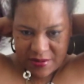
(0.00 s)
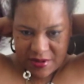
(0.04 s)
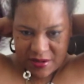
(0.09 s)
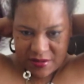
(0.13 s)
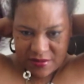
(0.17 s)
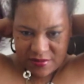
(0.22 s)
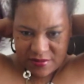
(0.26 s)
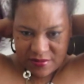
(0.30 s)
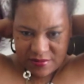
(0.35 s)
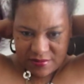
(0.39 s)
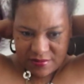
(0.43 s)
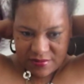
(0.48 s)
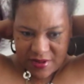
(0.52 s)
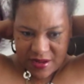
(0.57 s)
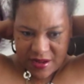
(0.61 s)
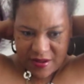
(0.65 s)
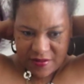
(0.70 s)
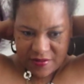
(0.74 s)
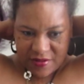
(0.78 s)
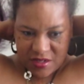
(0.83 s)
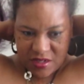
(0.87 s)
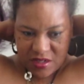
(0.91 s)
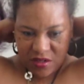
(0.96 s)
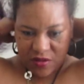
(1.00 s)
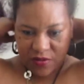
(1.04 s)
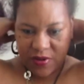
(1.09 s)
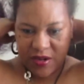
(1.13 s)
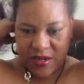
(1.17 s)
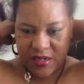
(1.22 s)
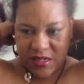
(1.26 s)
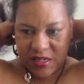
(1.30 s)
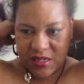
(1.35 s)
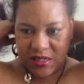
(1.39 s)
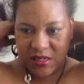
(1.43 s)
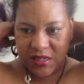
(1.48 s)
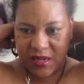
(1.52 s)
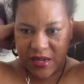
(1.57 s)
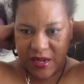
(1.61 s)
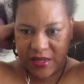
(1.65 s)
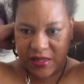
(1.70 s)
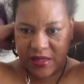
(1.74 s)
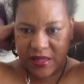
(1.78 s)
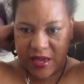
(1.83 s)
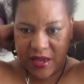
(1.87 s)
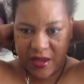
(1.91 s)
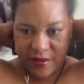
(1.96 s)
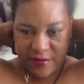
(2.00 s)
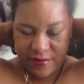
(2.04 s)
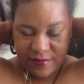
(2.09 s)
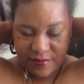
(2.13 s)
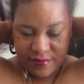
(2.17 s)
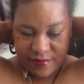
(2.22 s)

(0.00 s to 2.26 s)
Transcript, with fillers: I don't have situations like that.